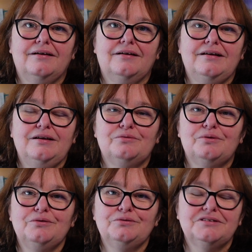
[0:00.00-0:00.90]
He
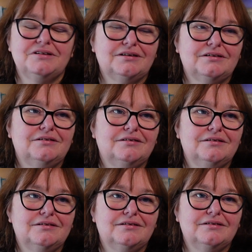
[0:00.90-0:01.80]
wrote
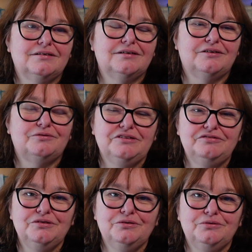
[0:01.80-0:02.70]
a
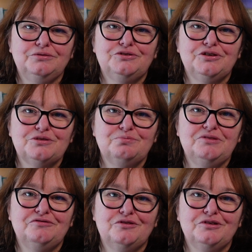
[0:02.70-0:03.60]
review just
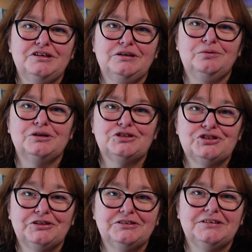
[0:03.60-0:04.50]
before he was
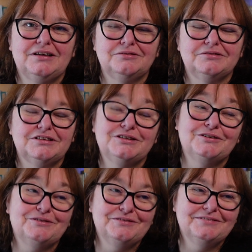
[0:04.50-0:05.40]
shut down.
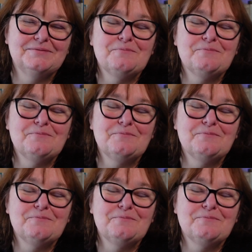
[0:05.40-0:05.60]
So,